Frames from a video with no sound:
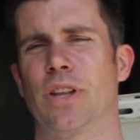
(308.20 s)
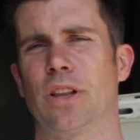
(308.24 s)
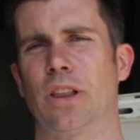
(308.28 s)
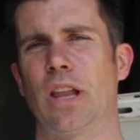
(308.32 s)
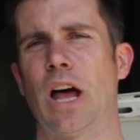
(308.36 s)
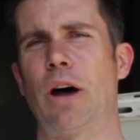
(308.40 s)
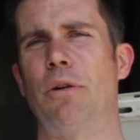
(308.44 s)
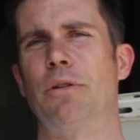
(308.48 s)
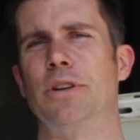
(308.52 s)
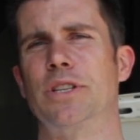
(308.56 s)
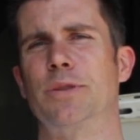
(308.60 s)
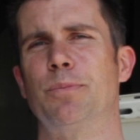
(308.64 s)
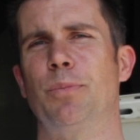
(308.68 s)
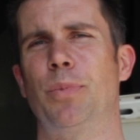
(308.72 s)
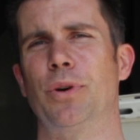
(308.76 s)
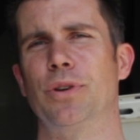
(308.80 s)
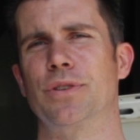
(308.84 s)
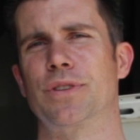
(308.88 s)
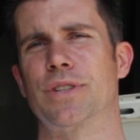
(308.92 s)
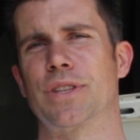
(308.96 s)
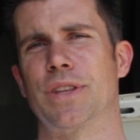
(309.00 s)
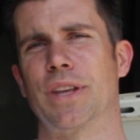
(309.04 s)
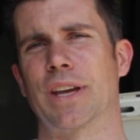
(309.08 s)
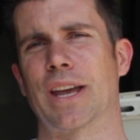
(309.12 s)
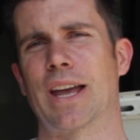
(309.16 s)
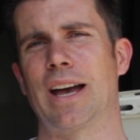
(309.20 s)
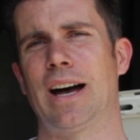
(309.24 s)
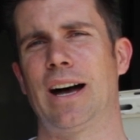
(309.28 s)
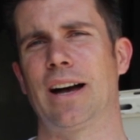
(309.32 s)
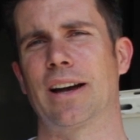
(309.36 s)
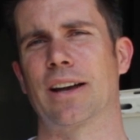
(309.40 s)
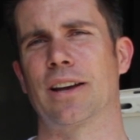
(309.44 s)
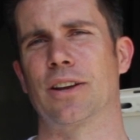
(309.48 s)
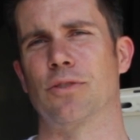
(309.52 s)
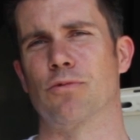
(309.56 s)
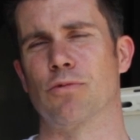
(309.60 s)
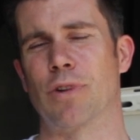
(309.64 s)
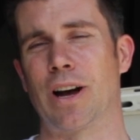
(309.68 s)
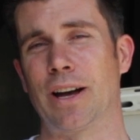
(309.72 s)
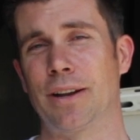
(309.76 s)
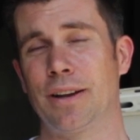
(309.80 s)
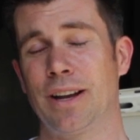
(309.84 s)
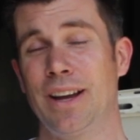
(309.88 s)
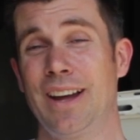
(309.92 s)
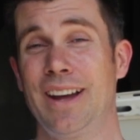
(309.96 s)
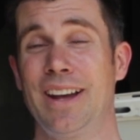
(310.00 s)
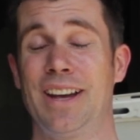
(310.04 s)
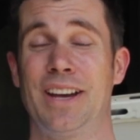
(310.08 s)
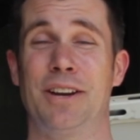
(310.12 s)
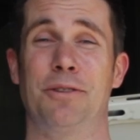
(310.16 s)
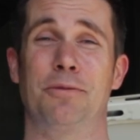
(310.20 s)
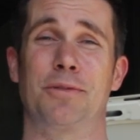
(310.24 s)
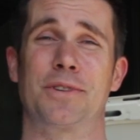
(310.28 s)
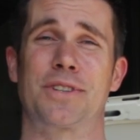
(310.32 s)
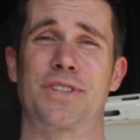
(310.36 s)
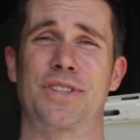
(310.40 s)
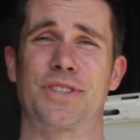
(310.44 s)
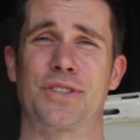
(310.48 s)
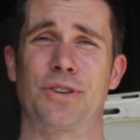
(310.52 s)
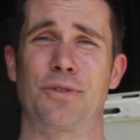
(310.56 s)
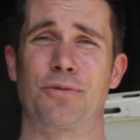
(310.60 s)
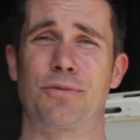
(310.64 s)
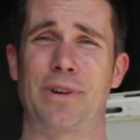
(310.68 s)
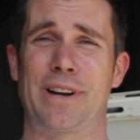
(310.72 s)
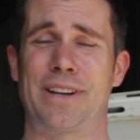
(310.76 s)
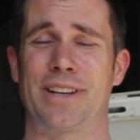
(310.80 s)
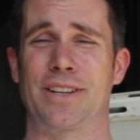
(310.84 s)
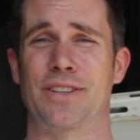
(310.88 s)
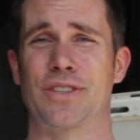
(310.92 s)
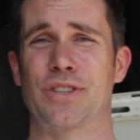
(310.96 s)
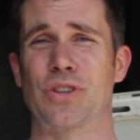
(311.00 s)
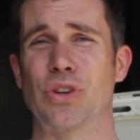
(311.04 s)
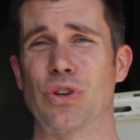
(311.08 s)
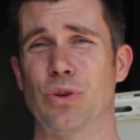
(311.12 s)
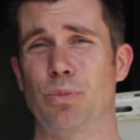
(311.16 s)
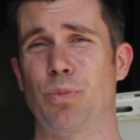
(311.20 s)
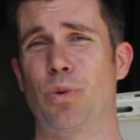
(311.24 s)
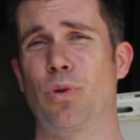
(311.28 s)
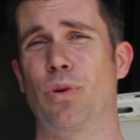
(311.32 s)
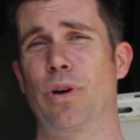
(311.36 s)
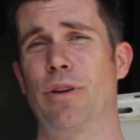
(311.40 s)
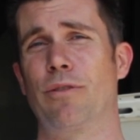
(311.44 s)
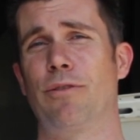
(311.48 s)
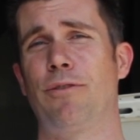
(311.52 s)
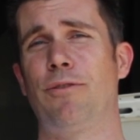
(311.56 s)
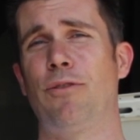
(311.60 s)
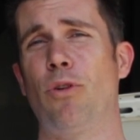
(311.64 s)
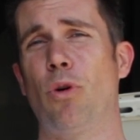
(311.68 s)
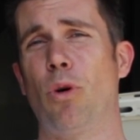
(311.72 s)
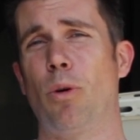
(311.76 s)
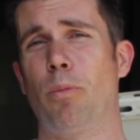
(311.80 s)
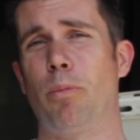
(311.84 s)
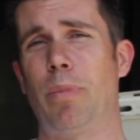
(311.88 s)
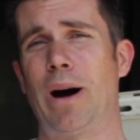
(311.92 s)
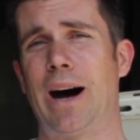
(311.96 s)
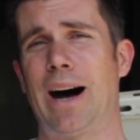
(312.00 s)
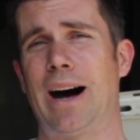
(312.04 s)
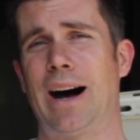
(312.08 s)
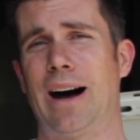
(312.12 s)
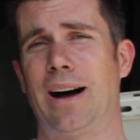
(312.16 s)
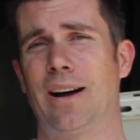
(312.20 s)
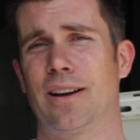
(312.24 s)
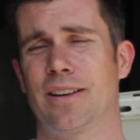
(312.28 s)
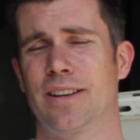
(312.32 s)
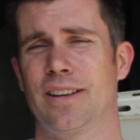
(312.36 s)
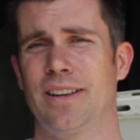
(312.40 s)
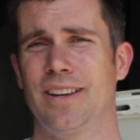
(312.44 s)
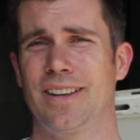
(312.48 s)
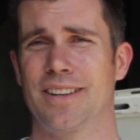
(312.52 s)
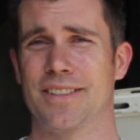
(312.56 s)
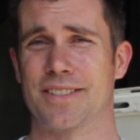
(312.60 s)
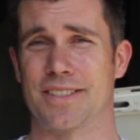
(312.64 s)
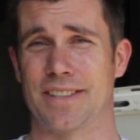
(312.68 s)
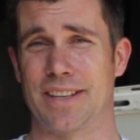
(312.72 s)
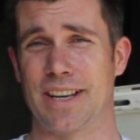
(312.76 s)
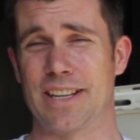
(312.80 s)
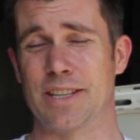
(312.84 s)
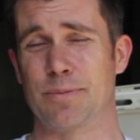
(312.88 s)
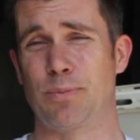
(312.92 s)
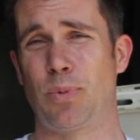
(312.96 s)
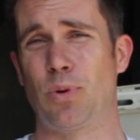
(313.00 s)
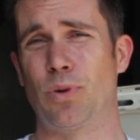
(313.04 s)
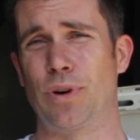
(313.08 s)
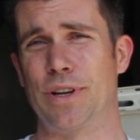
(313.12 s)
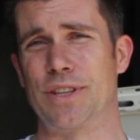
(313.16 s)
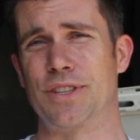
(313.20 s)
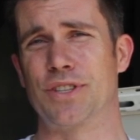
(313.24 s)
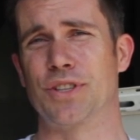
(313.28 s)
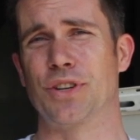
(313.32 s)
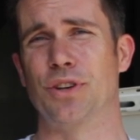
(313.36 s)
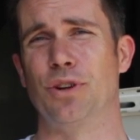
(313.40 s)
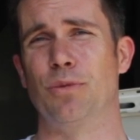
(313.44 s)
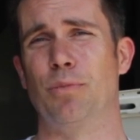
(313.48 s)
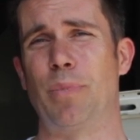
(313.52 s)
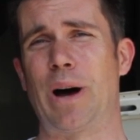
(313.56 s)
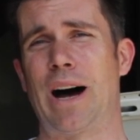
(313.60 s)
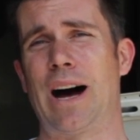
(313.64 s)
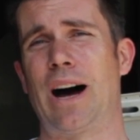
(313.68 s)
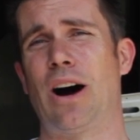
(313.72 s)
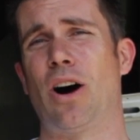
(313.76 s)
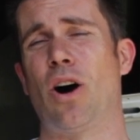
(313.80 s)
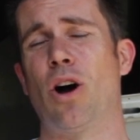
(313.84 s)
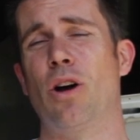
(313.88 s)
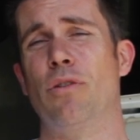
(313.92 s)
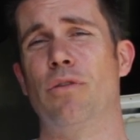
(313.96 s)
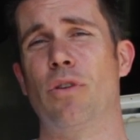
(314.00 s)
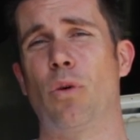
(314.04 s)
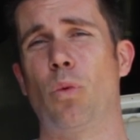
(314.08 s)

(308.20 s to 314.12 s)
lowest boost the car can run, it was still running 2.4 bar. So that's 0.2 bar over